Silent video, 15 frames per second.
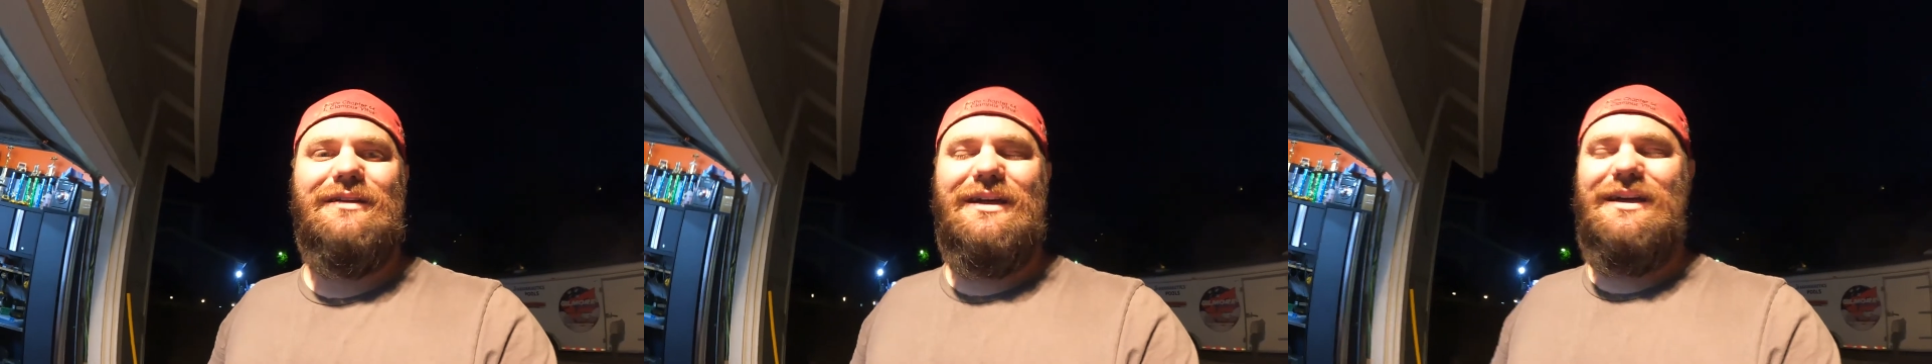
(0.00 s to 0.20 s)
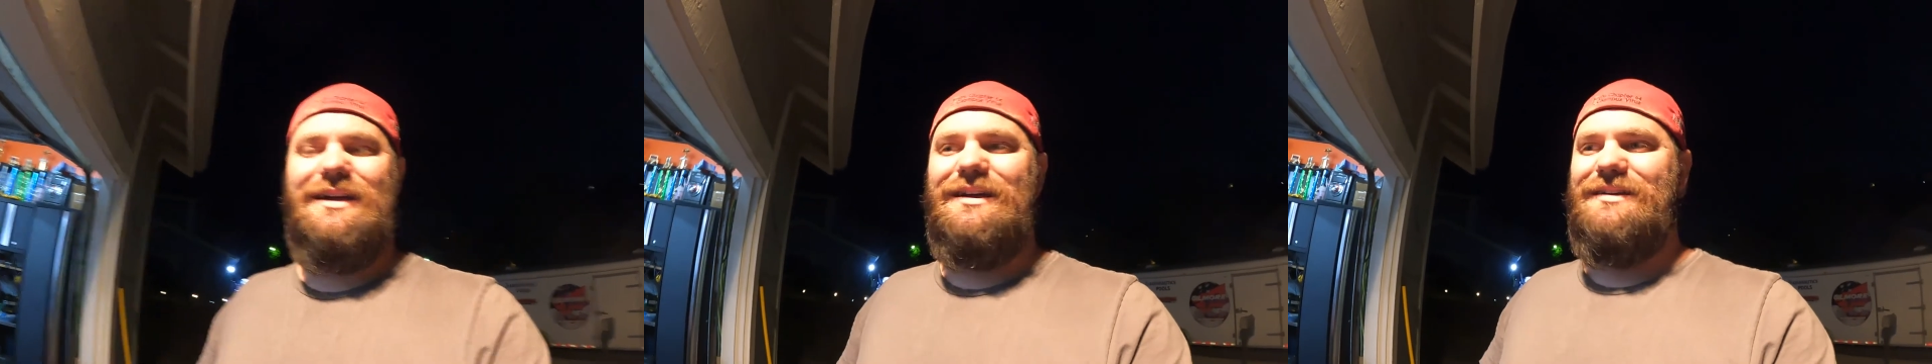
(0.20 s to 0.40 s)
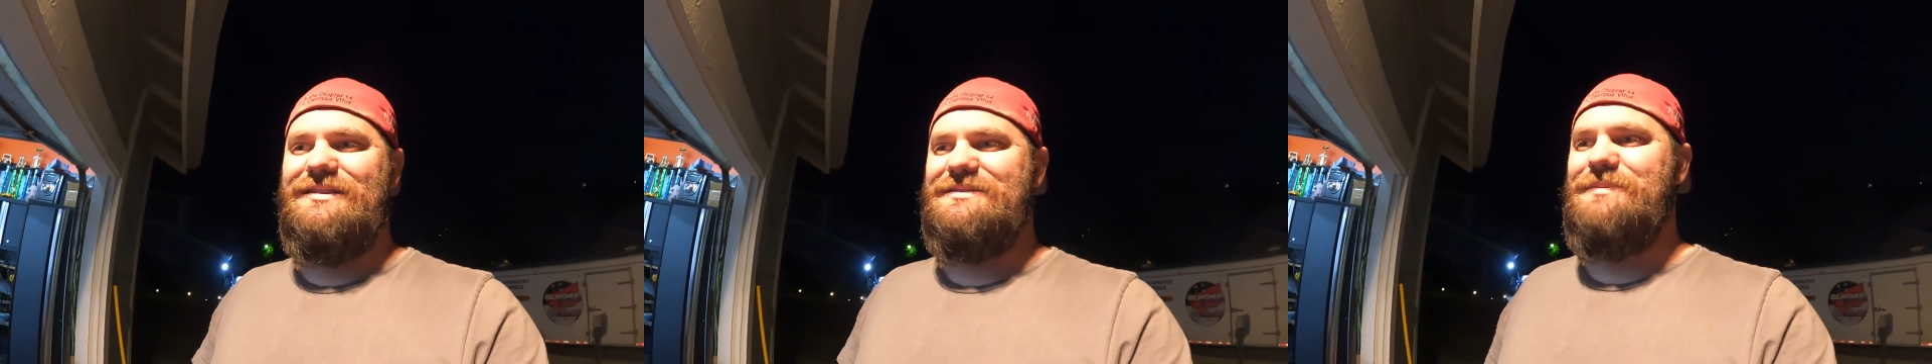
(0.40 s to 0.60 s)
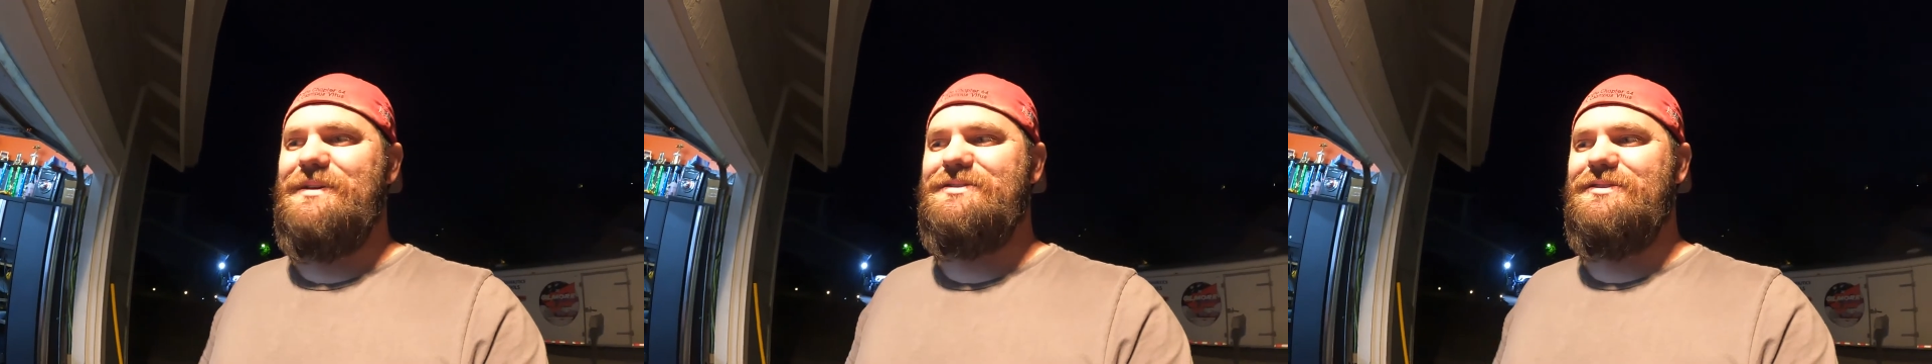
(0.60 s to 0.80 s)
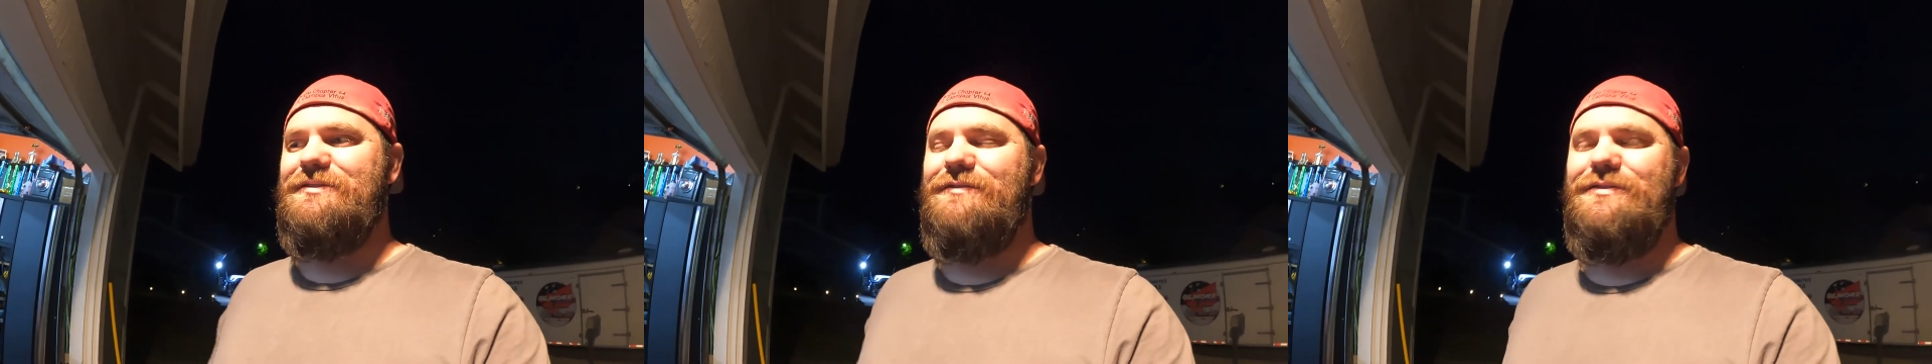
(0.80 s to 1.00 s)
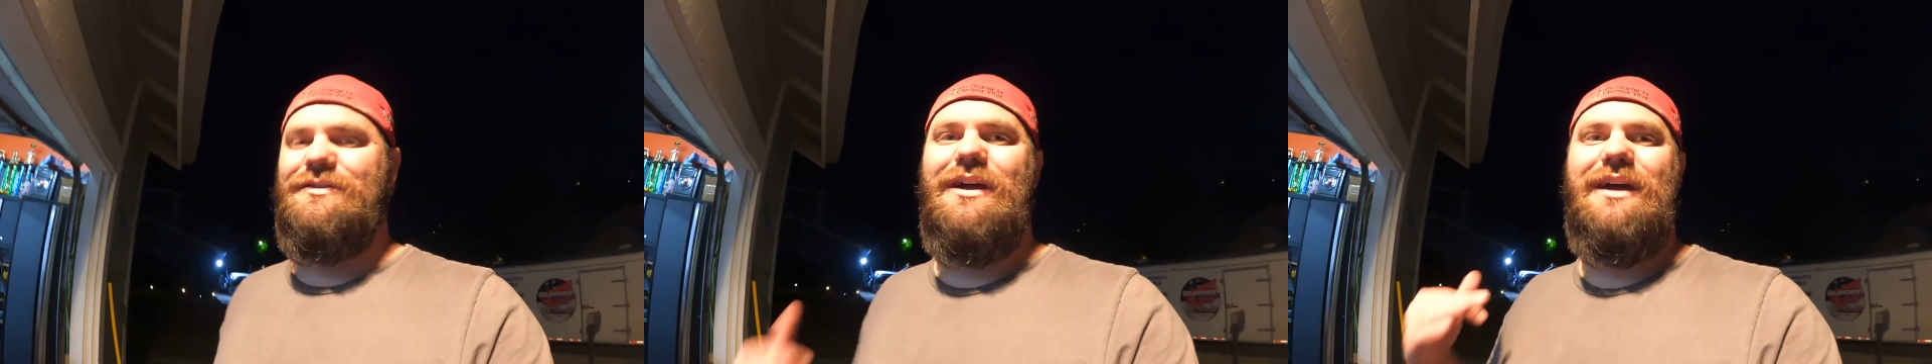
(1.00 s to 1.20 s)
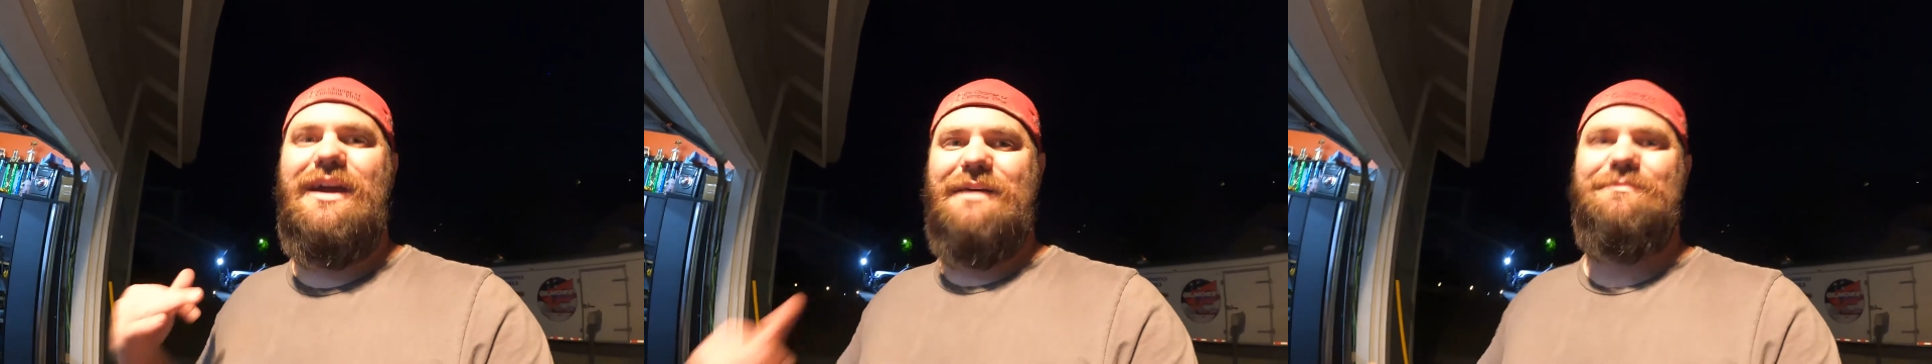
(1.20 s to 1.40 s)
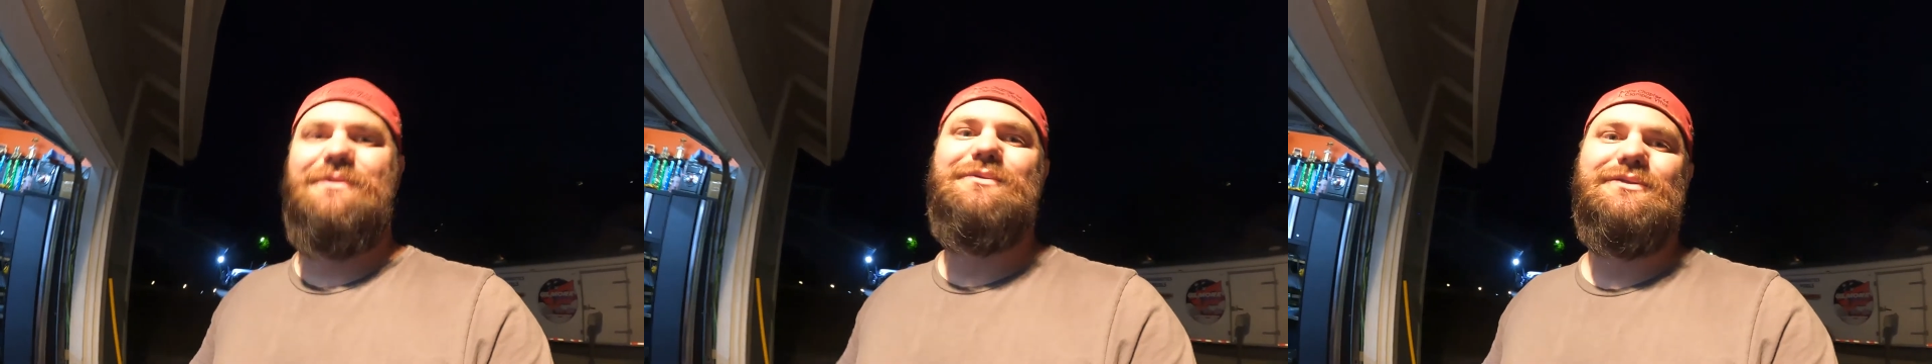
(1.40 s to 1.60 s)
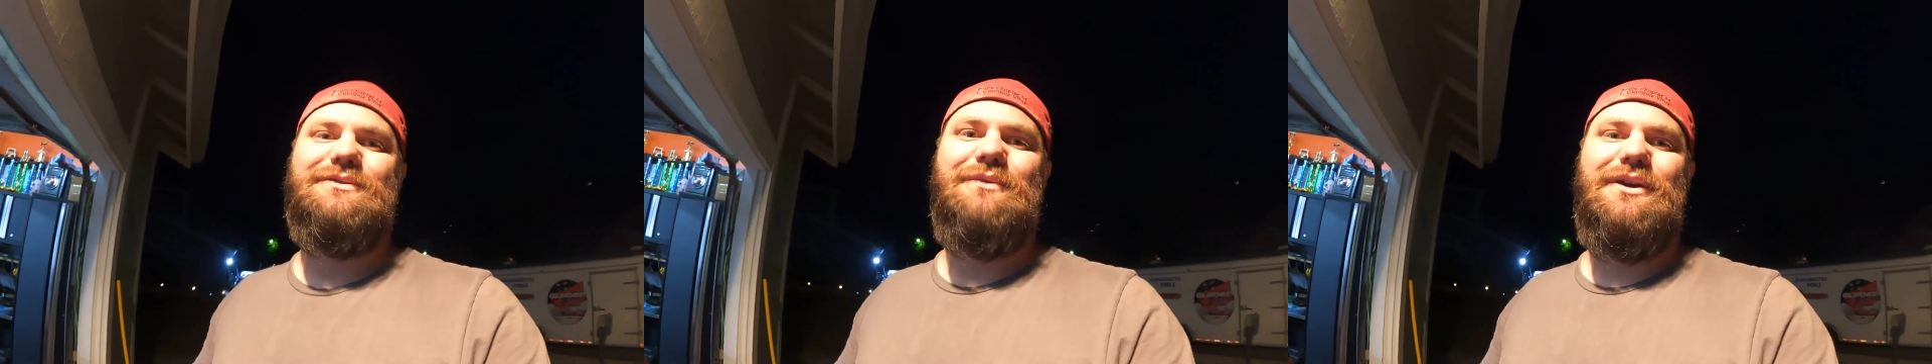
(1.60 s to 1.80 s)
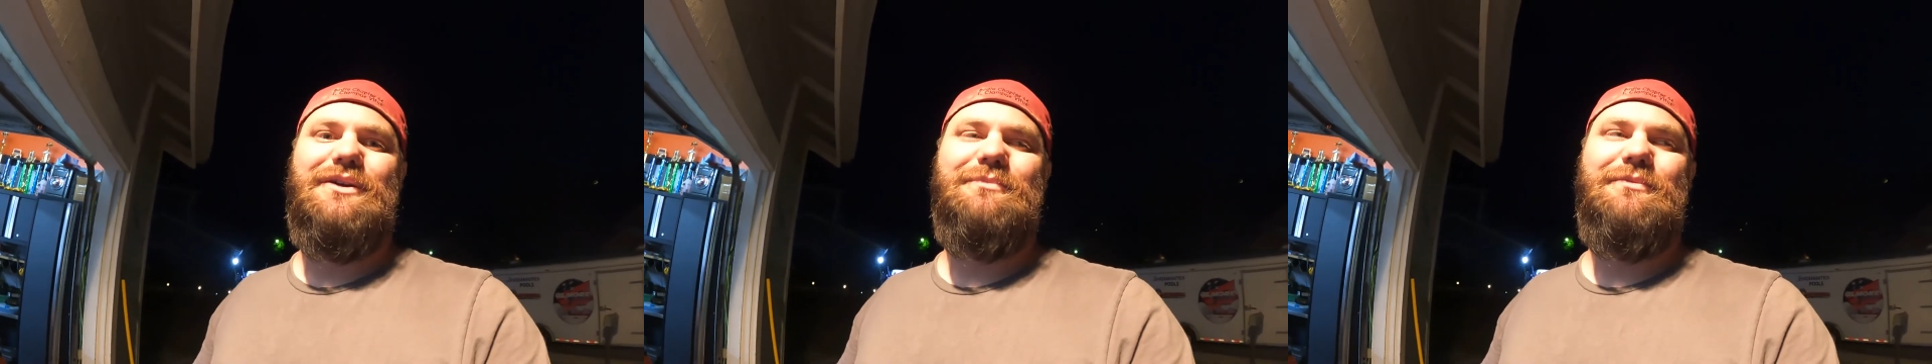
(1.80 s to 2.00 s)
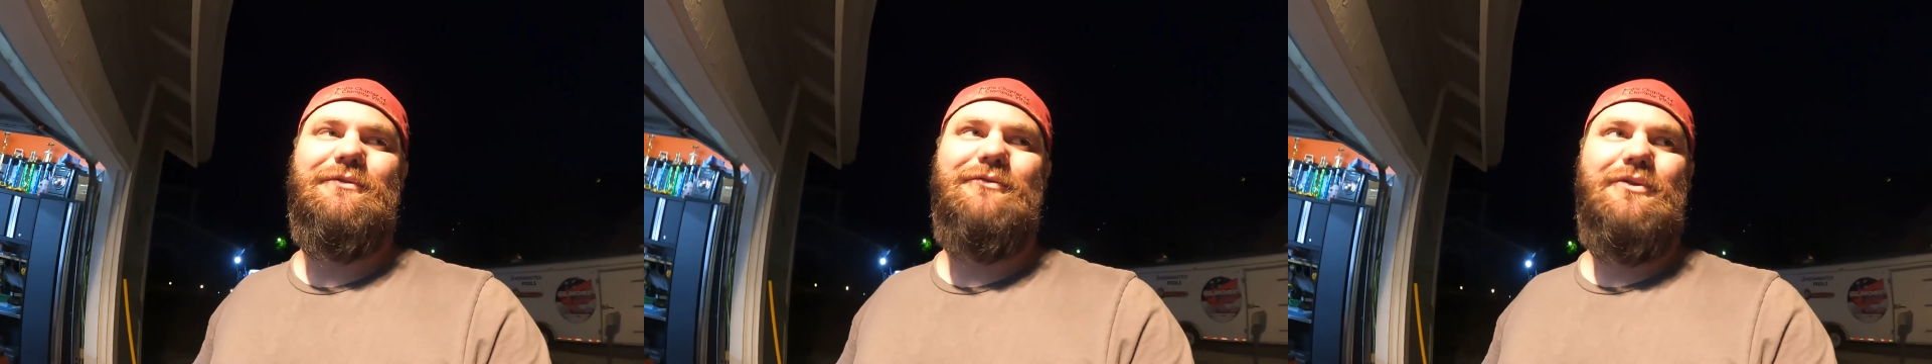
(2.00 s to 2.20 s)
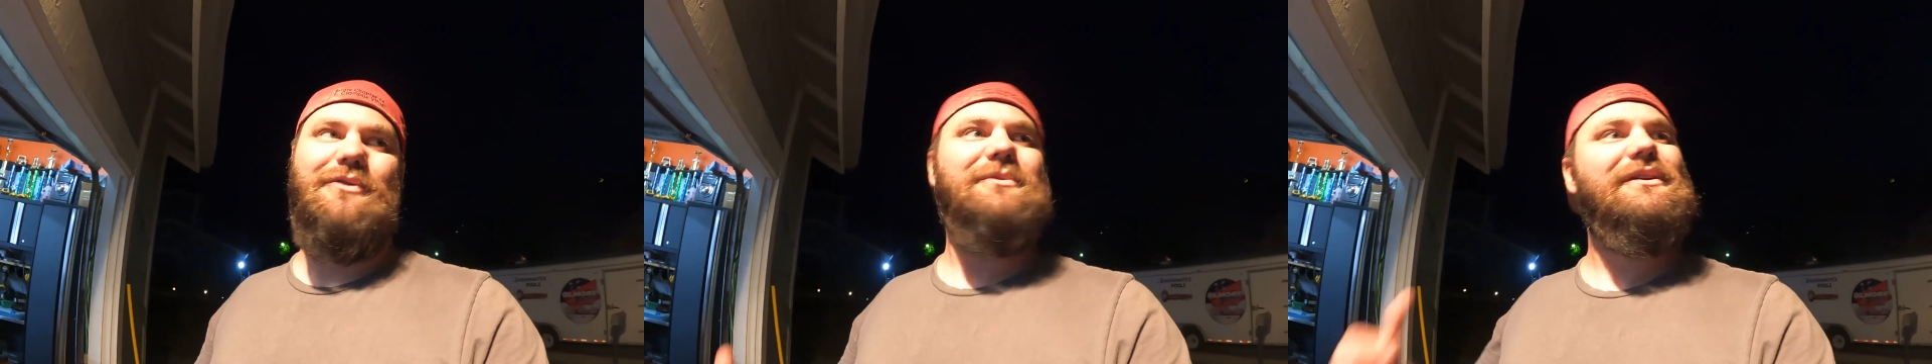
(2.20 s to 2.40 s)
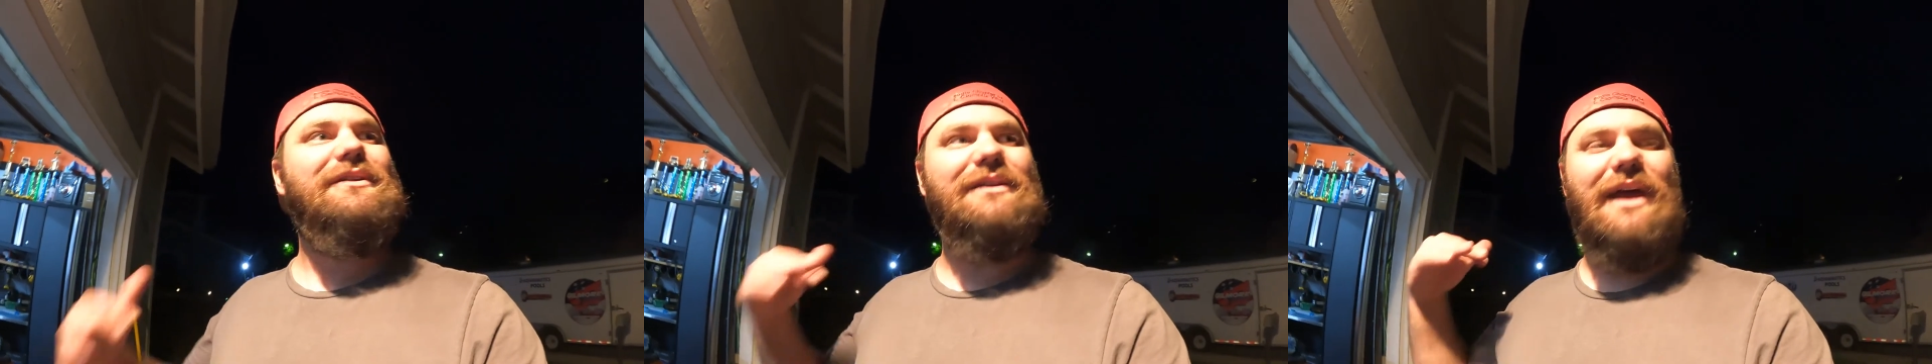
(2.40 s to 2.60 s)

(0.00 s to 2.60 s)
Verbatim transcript: uh, especially if you're not happy with the way you're performing.